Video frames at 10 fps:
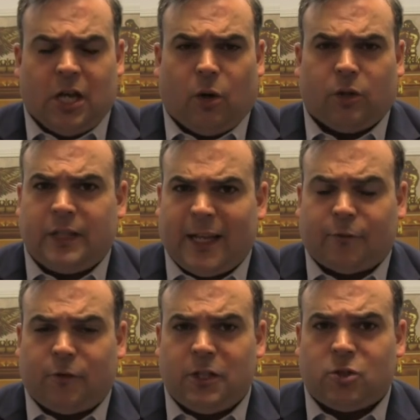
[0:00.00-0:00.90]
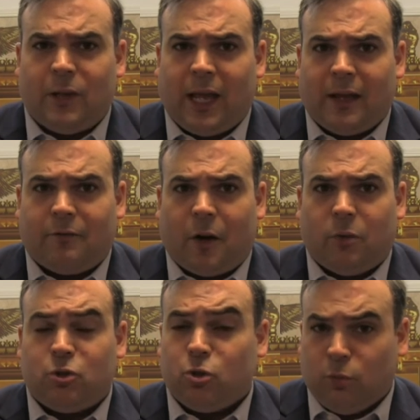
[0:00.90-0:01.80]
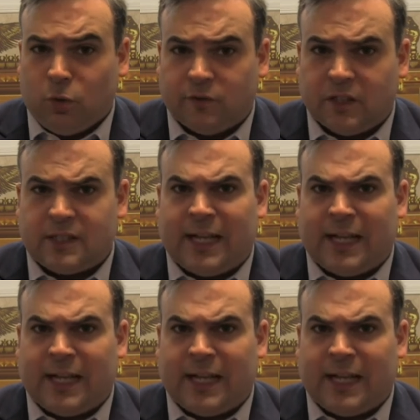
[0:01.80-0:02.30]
On Netflix, we have our two movies,